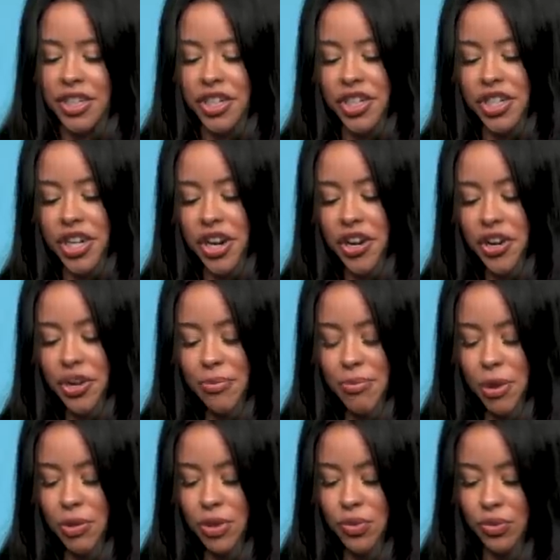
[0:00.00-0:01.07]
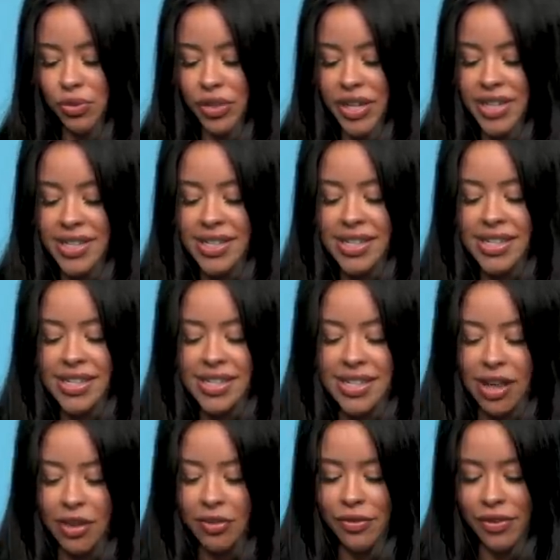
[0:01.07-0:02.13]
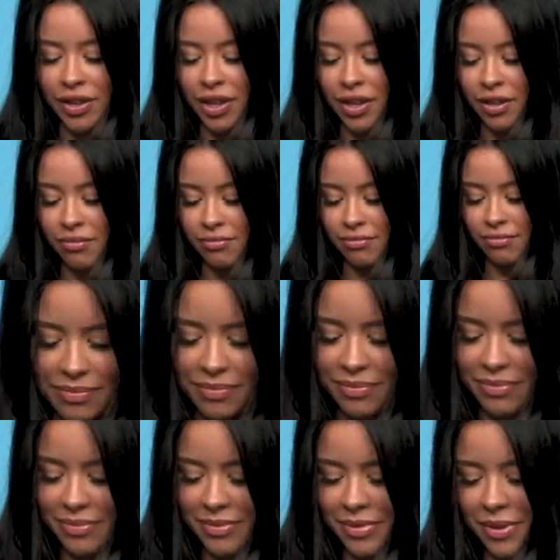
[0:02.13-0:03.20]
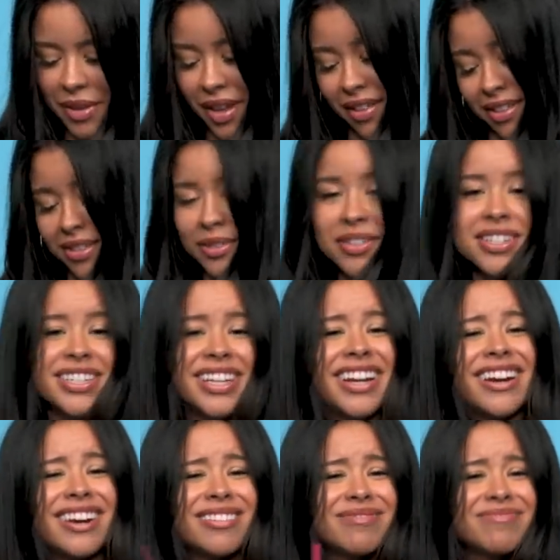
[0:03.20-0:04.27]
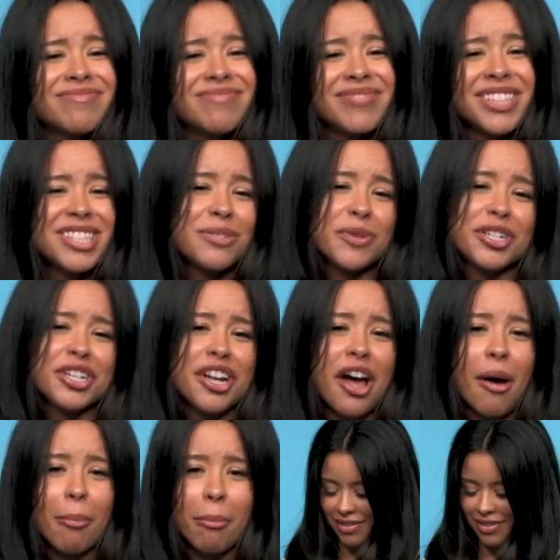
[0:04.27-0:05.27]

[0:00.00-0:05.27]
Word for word: Share your most recent selfie. Okay, let's do the dare. Let's switch it up.